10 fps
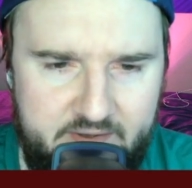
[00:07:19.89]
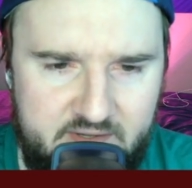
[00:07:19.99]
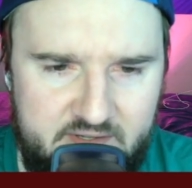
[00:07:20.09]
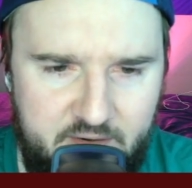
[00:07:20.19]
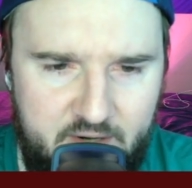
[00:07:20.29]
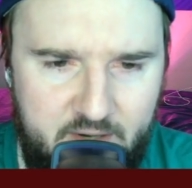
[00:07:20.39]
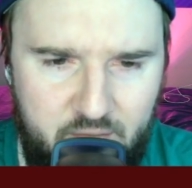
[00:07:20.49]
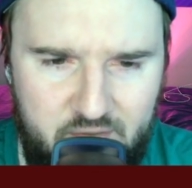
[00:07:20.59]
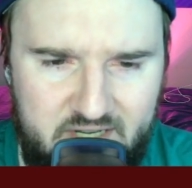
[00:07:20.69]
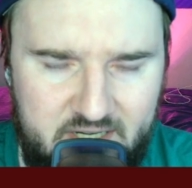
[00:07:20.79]
So
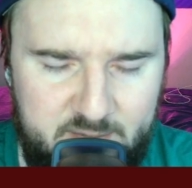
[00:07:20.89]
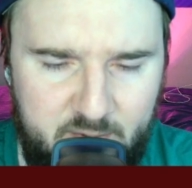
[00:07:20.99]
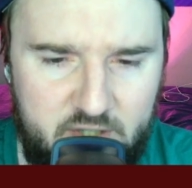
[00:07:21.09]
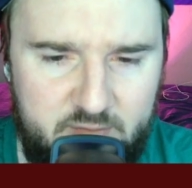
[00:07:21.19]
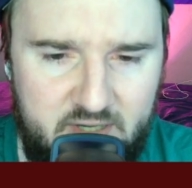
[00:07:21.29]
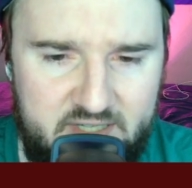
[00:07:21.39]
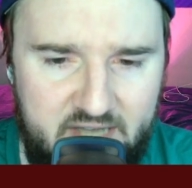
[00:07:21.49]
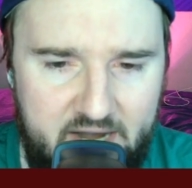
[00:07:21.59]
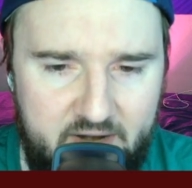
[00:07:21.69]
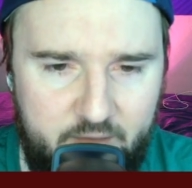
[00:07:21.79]
we'll take Spurs plus
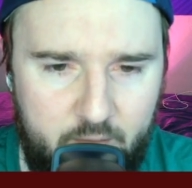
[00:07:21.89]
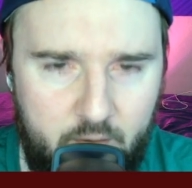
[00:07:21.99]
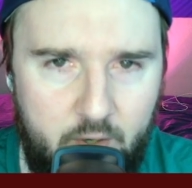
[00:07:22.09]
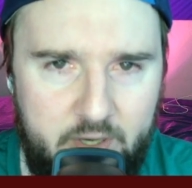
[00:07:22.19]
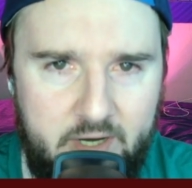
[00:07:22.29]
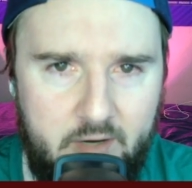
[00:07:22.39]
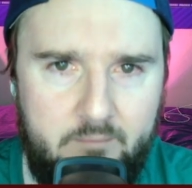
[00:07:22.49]
8 on the road here.